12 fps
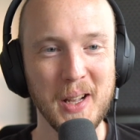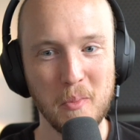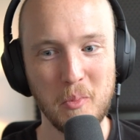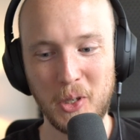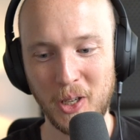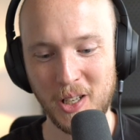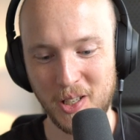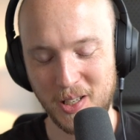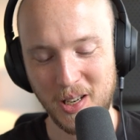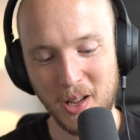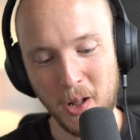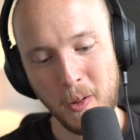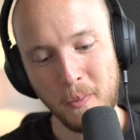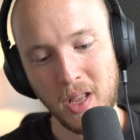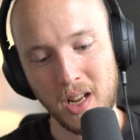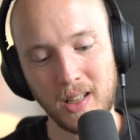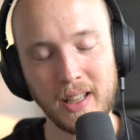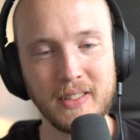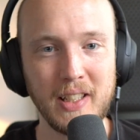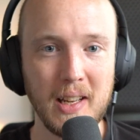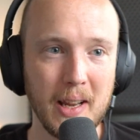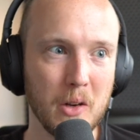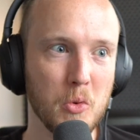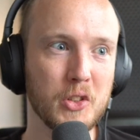Because like
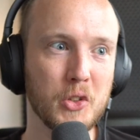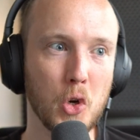dealing with